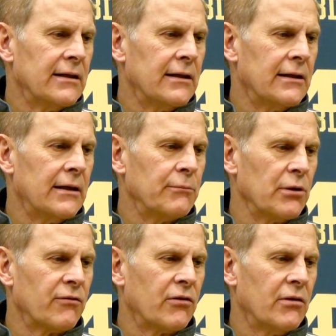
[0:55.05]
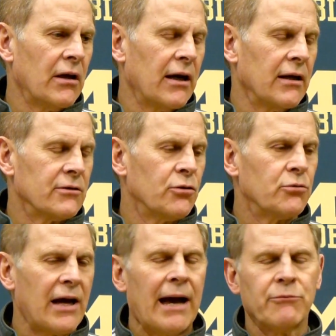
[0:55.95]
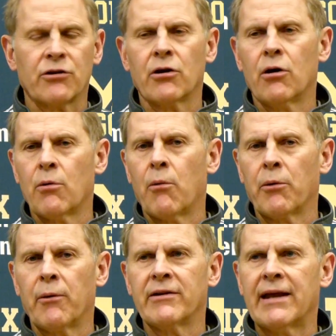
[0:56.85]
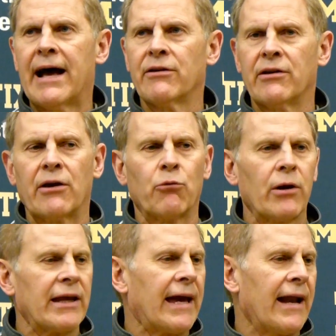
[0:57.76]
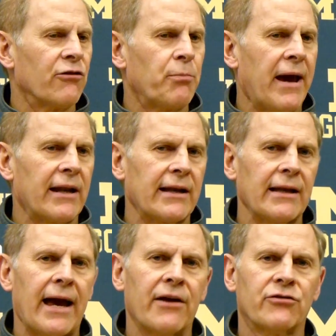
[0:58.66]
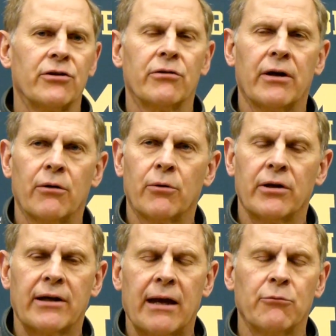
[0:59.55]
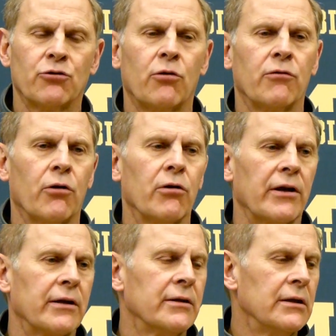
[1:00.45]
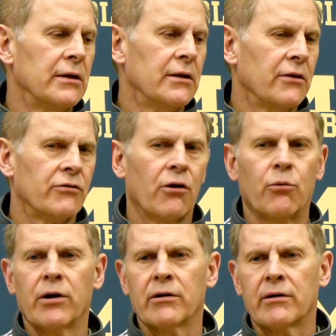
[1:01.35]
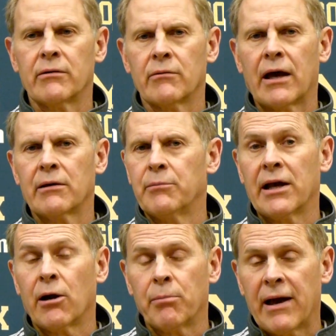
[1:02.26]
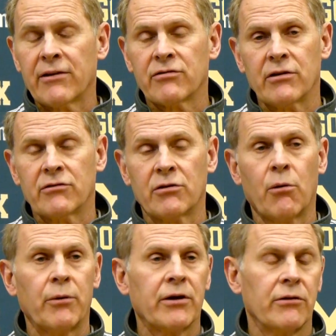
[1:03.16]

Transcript: I believe, two times ago when we went down there. They really got us badly last year there where the game was over early. So we're got to be at our best and see what we